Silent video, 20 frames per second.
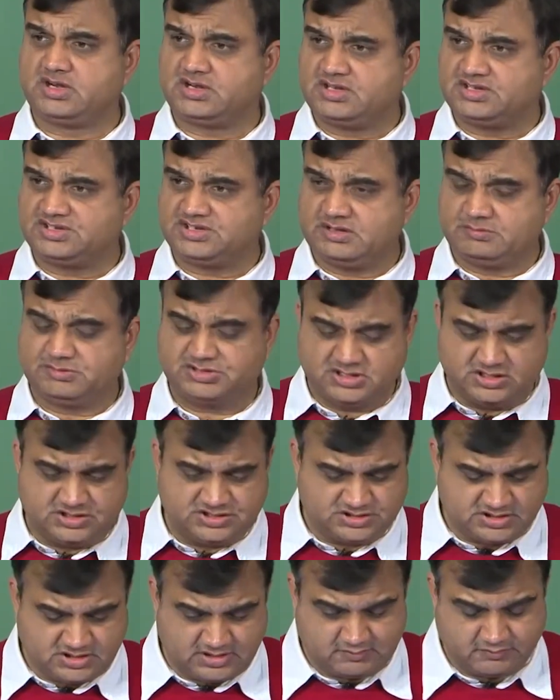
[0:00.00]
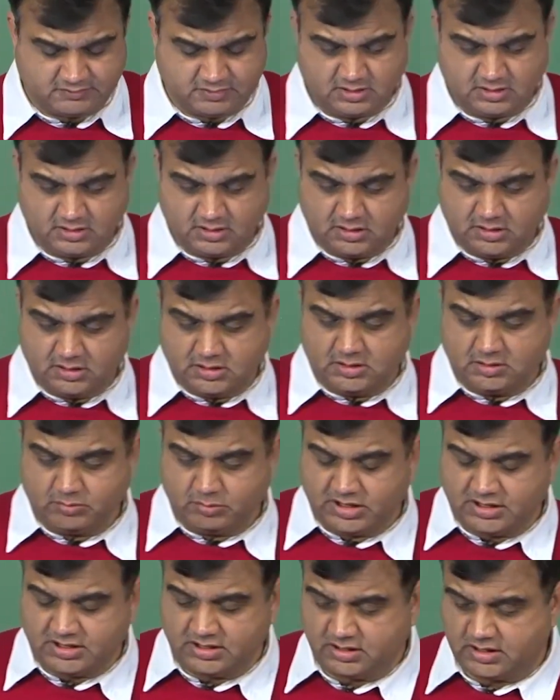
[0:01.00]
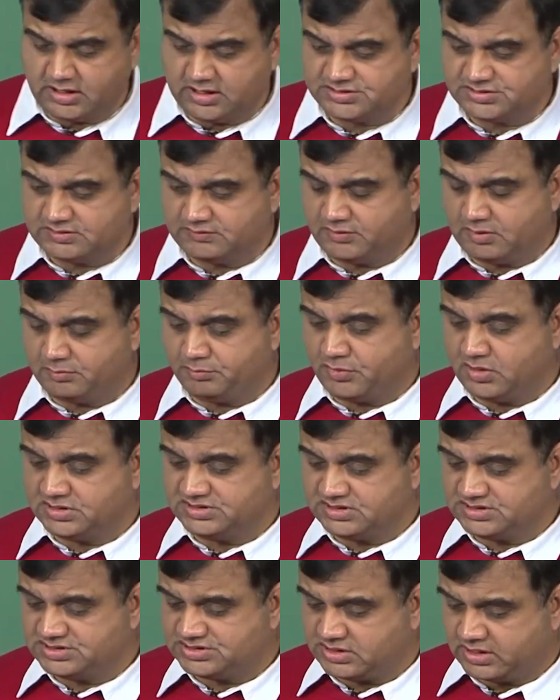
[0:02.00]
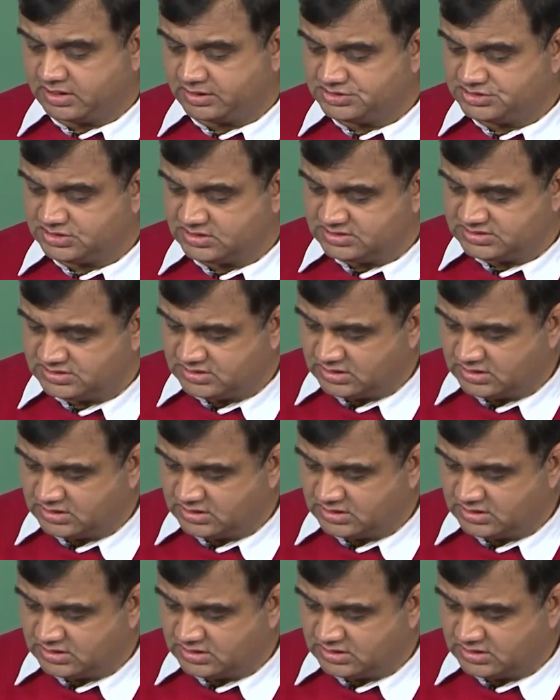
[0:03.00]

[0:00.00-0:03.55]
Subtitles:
at the same stage itself. But in case of composite structures,